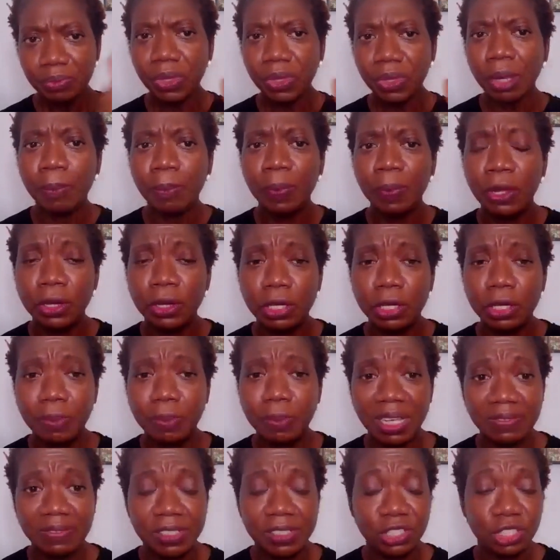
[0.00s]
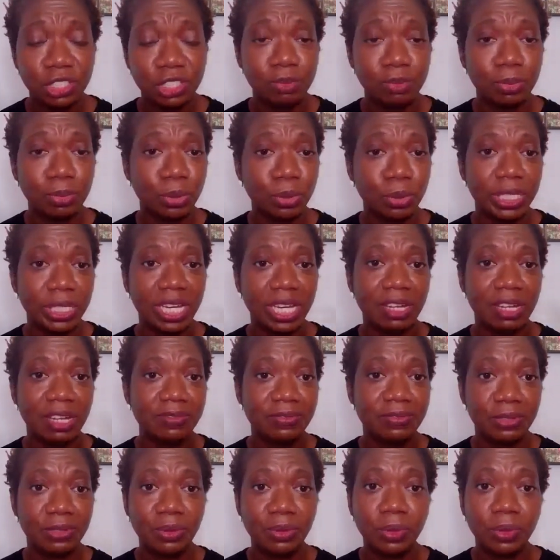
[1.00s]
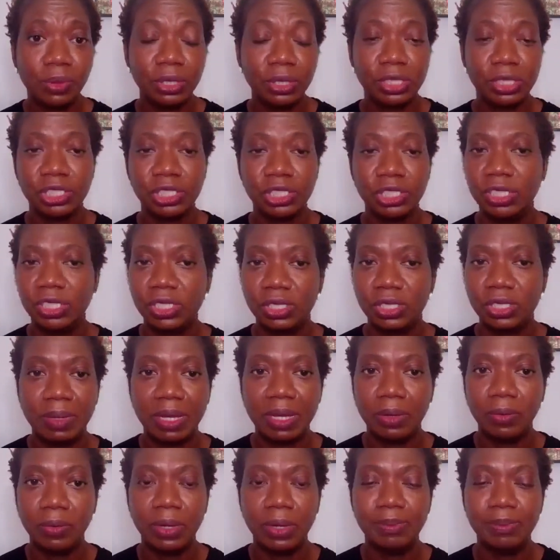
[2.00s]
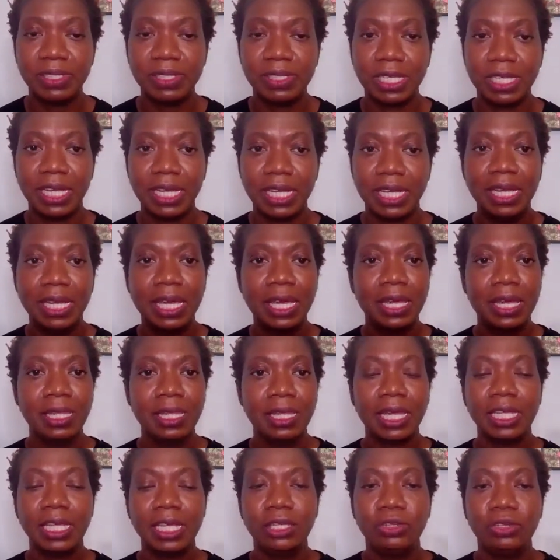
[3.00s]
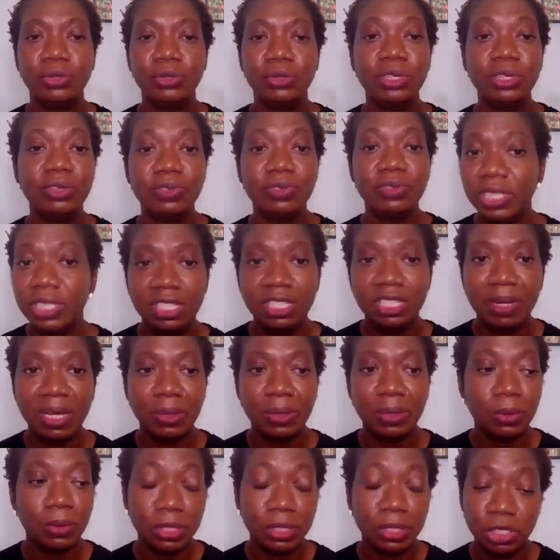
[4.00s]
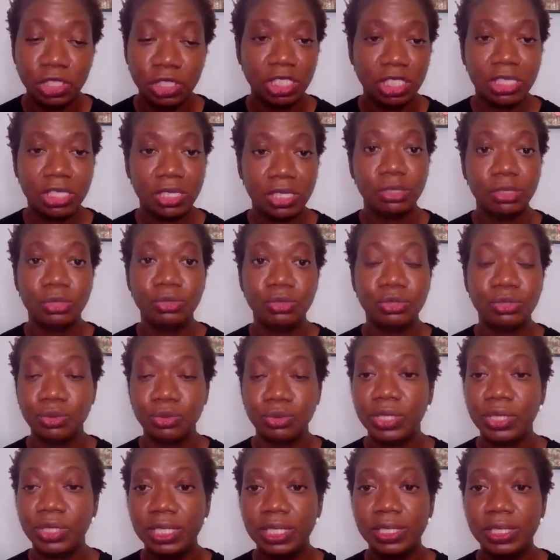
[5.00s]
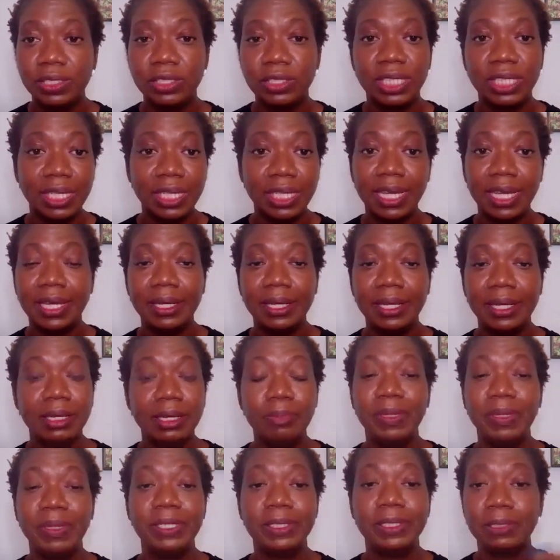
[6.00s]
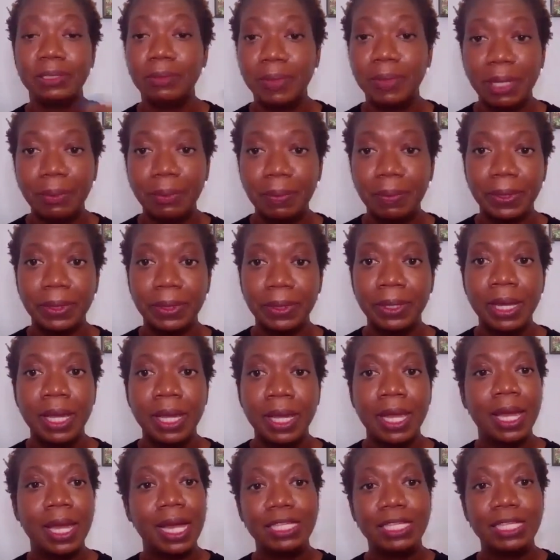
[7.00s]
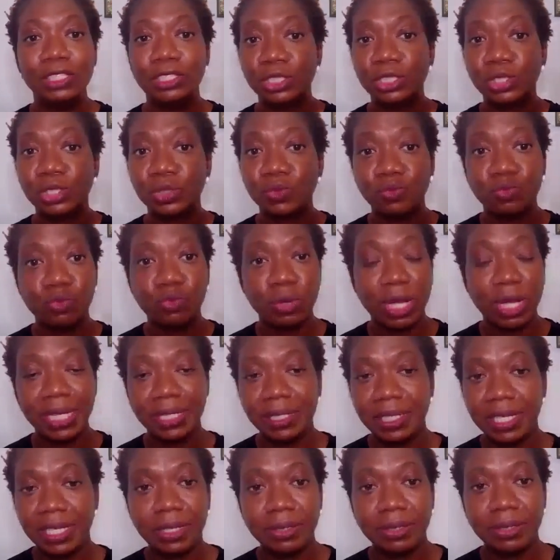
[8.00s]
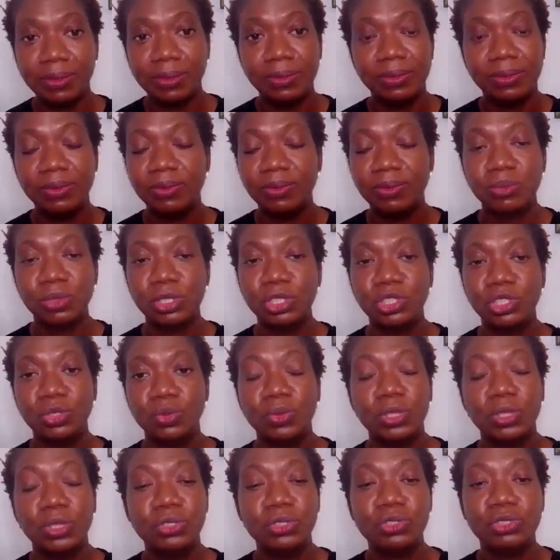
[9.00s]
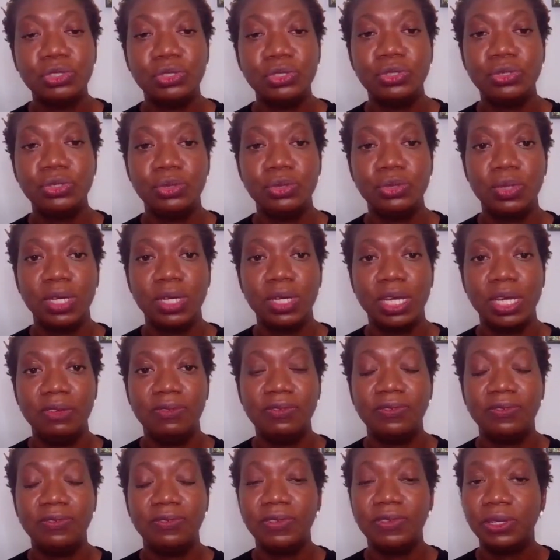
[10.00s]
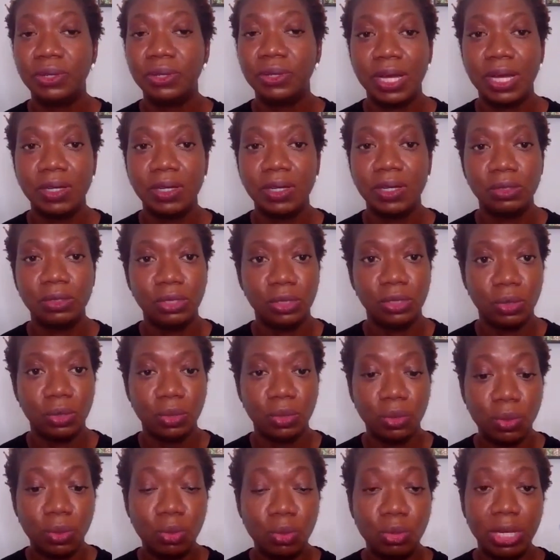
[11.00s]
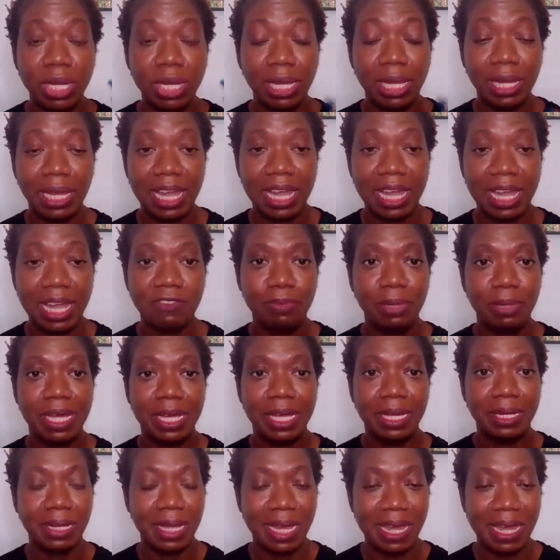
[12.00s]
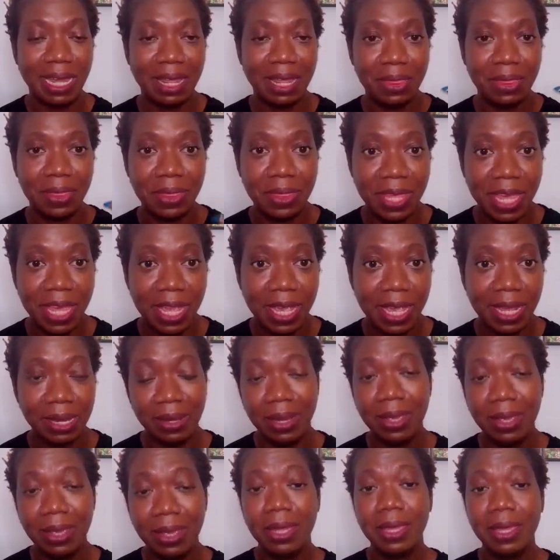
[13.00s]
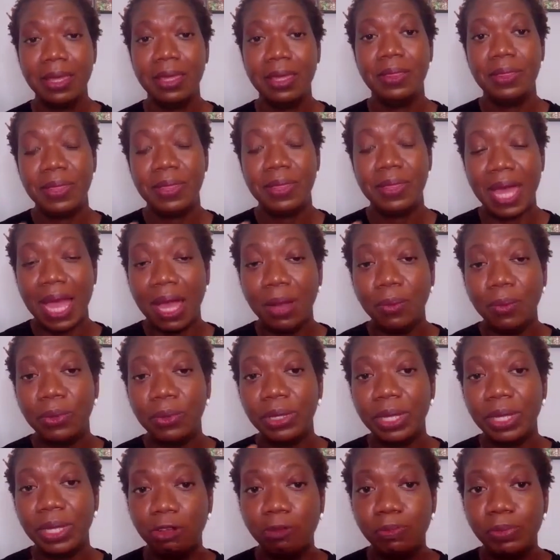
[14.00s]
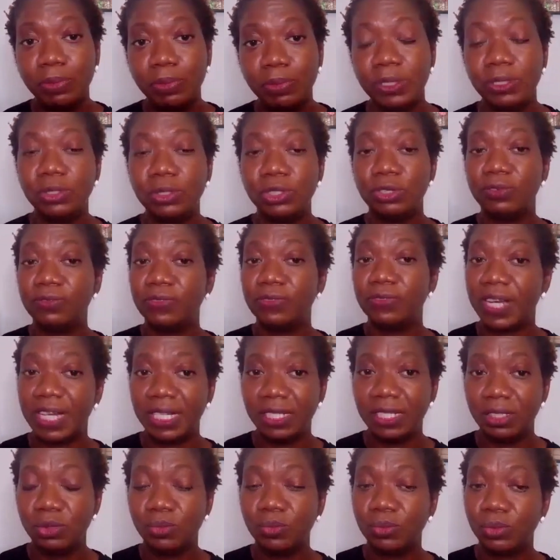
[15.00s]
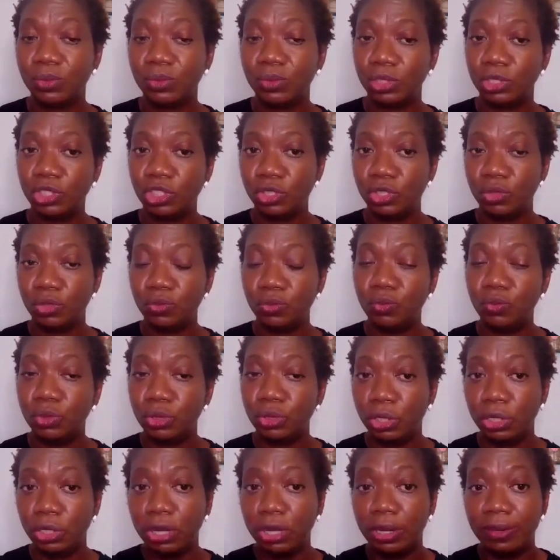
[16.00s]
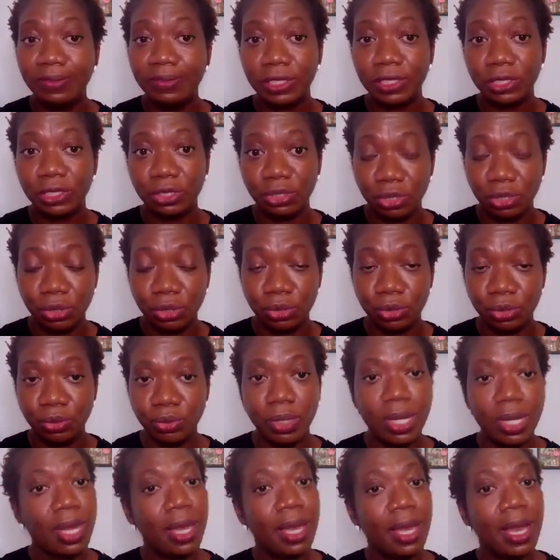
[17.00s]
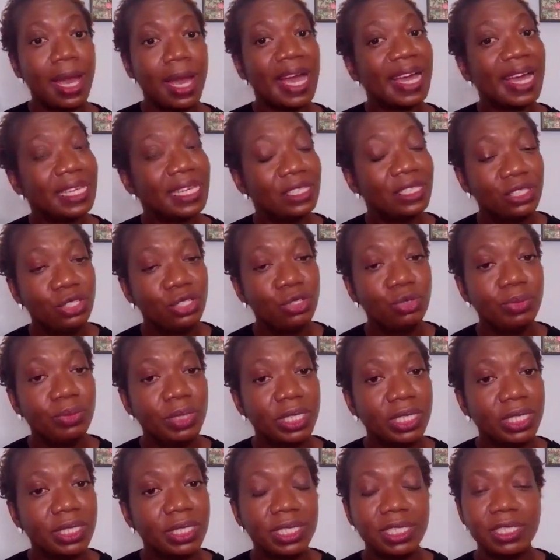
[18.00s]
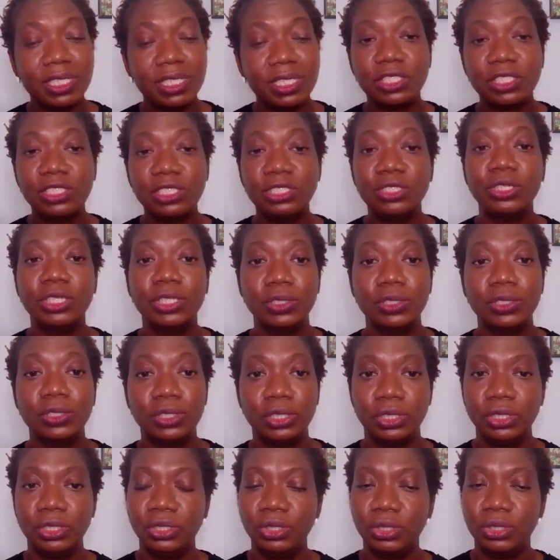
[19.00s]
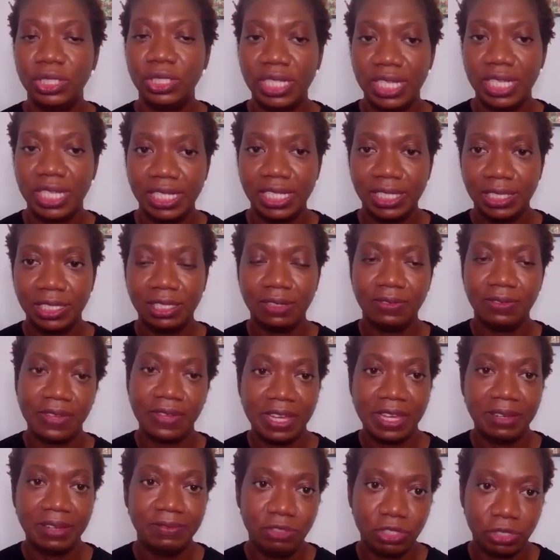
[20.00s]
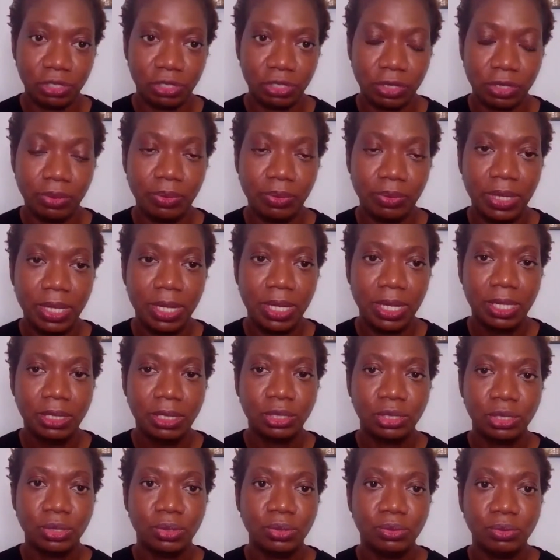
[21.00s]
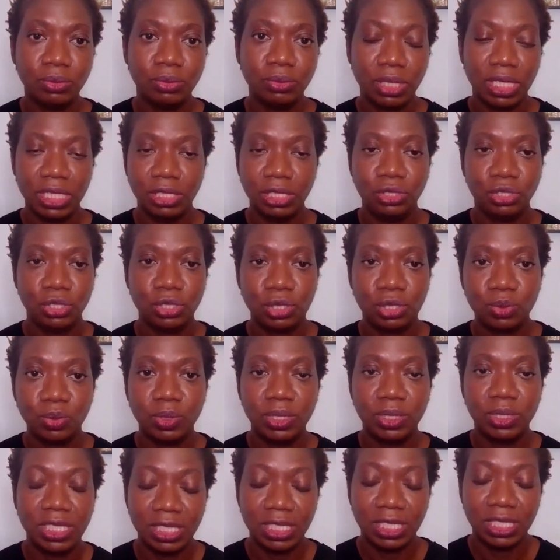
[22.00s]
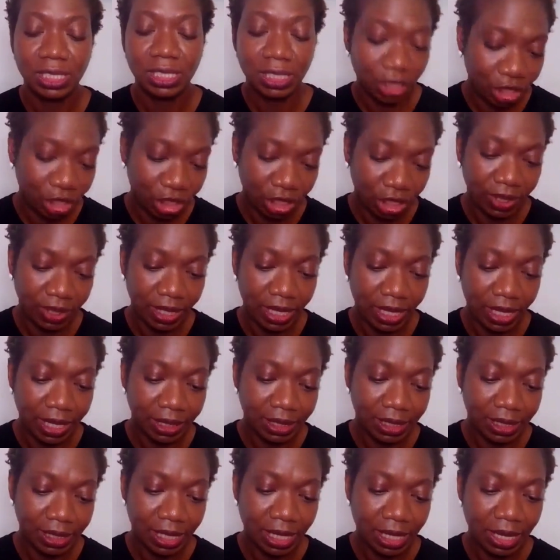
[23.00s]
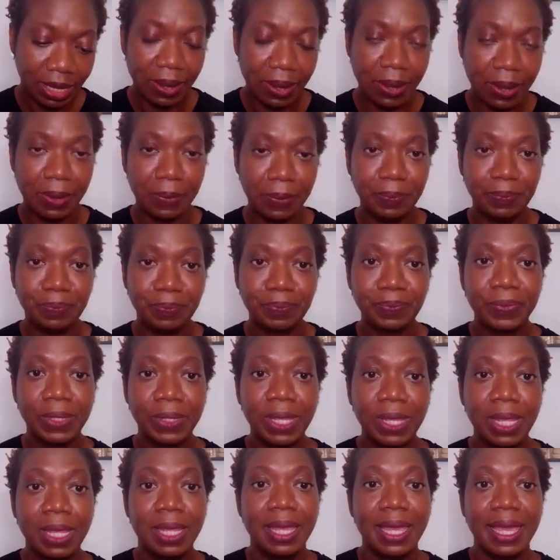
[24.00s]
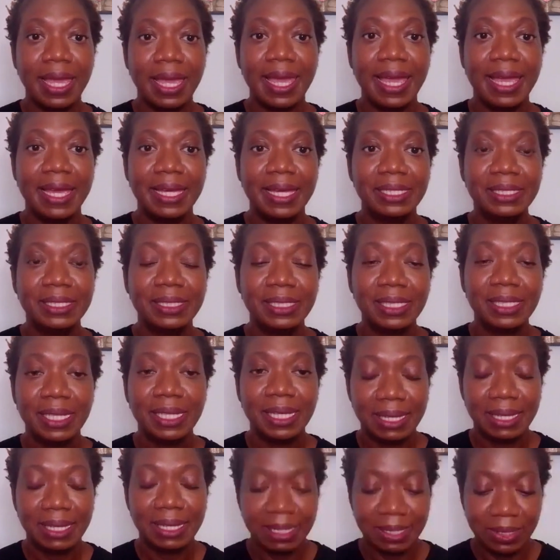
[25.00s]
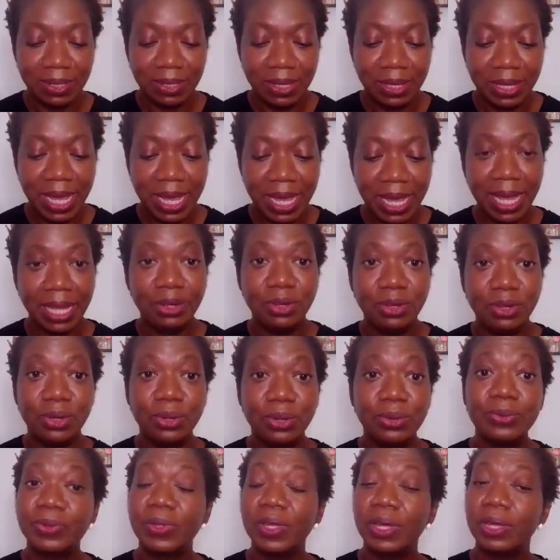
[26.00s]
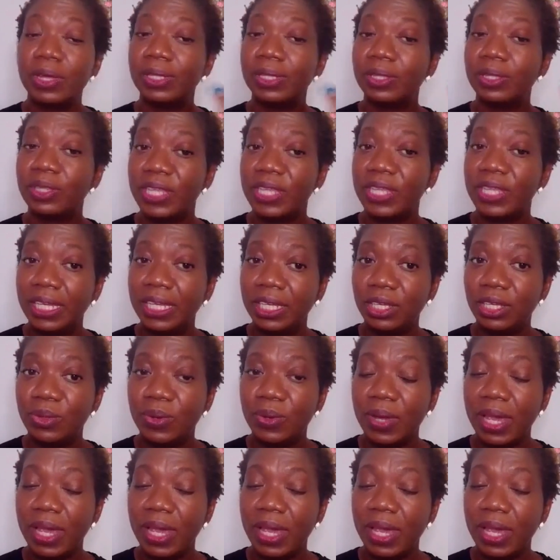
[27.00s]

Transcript: plug my vision board. I have free worksheets on my website. You don't even need my worksheet. The truth is, you can get a piece of paper and just write down what you want to do and figure out your own life plan. And then that will help you to find what you would love to do, assuming it's not your 9-to-5 job. So I just wanted to share that. And on that note, thank you.